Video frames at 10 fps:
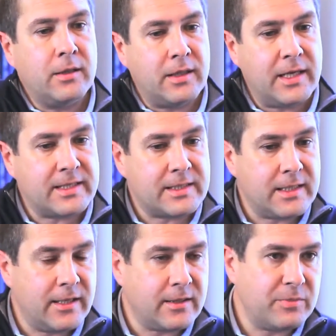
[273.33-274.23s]
The
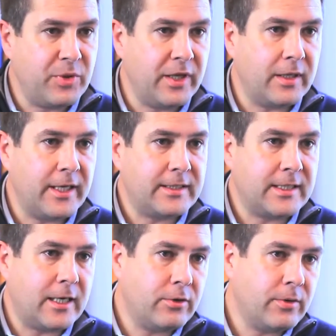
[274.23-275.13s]
next layer is being laid
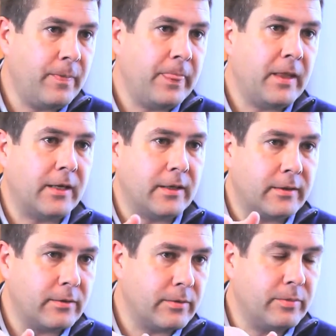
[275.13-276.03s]
down,
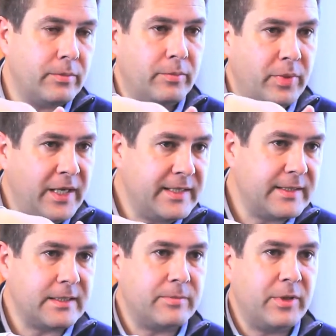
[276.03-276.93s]
another
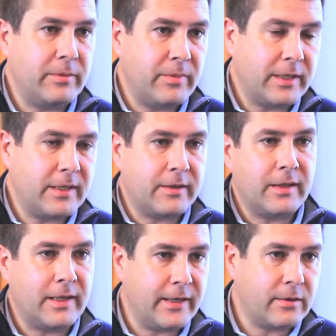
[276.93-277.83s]

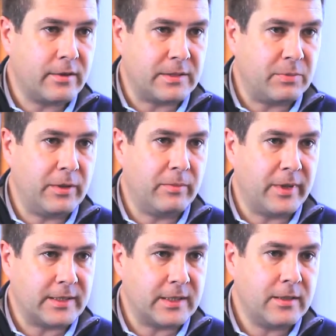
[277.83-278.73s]
layer is being
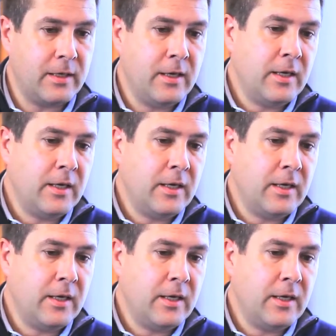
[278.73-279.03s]
melted,